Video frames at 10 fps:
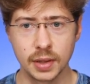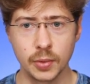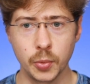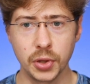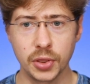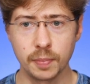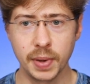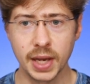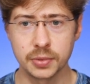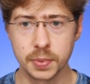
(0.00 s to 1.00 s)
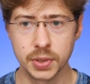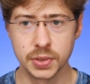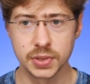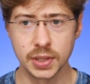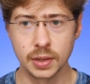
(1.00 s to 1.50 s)
With batch
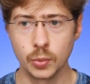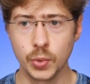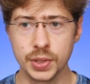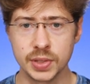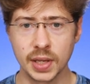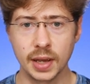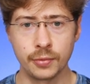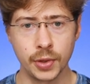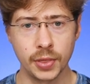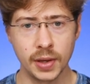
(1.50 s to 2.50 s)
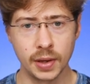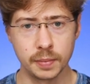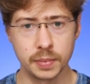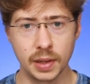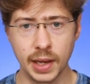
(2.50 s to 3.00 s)
producing, we set everything
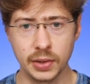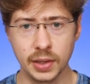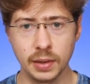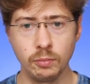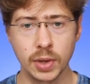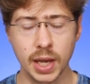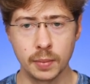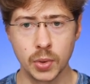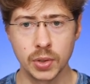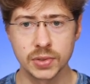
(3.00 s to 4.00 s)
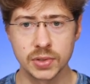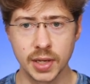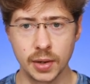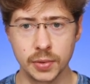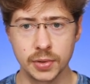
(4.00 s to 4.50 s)
up, lighting, cameras,
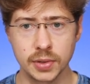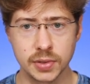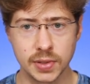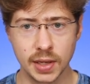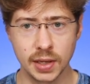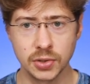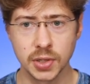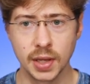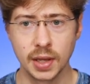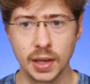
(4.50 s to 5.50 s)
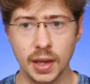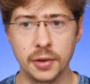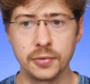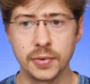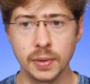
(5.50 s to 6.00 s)
sound, stage,
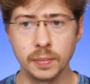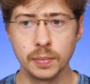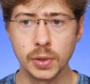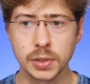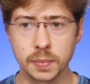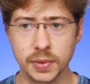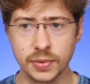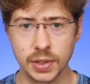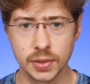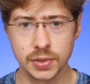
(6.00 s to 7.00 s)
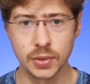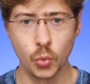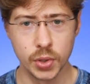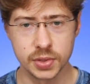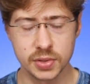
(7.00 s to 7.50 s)
and film multiple videos in
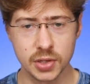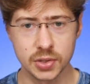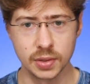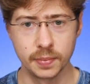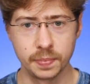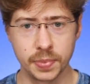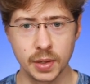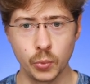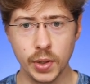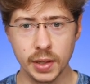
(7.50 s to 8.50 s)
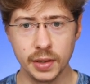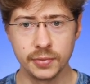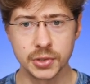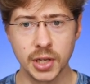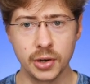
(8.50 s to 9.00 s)
one session. We'll
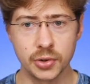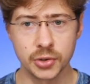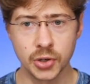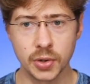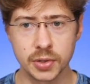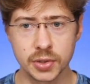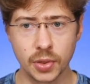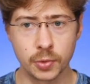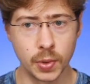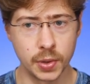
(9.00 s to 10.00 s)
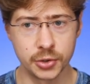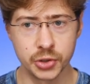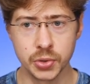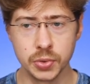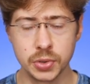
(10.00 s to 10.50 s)
even change our shirts throughout the
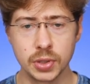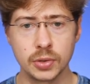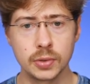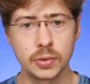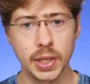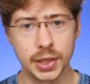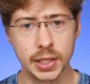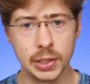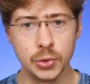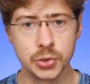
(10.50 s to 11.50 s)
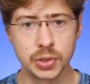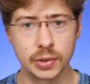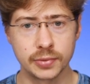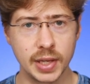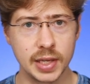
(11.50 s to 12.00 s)
shoot to create the illusion
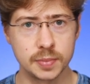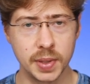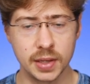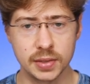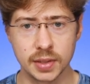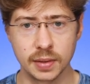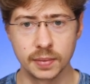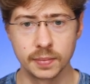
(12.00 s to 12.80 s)
of days passing.